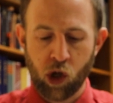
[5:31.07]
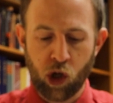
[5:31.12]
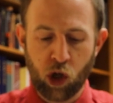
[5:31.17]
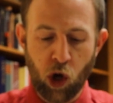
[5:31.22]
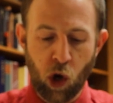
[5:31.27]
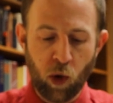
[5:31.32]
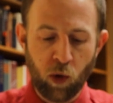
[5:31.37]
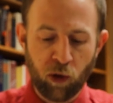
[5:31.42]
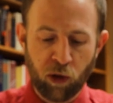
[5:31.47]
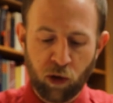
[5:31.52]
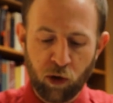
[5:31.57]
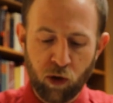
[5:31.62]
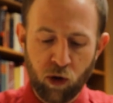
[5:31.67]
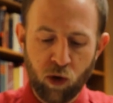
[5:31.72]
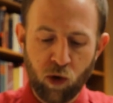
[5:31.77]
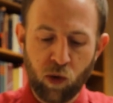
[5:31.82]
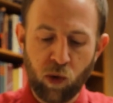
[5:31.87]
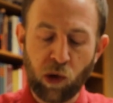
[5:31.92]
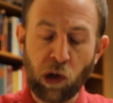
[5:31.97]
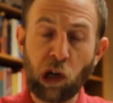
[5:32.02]
go
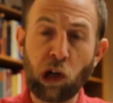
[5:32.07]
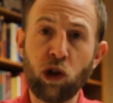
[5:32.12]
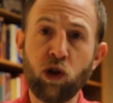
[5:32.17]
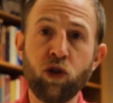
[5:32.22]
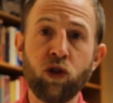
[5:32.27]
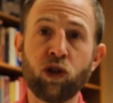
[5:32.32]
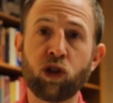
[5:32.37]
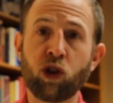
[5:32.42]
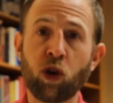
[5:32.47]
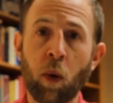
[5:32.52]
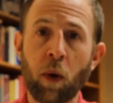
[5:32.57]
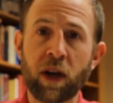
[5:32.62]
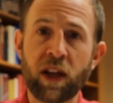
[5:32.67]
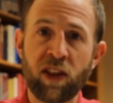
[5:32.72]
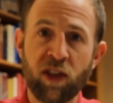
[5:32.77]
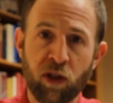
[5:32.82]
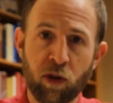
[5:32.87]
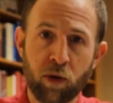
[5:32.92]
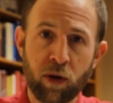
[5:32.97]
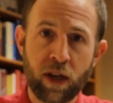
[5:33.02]
through Luke
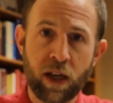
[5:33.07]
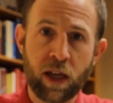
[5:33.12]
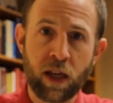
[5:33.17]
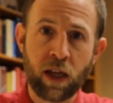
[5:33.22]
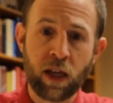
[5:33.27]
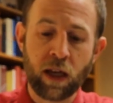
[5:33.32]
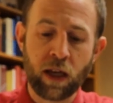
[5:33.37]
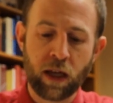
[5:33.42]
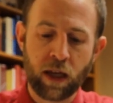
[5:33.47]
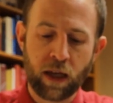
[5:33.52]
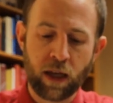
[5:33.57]
23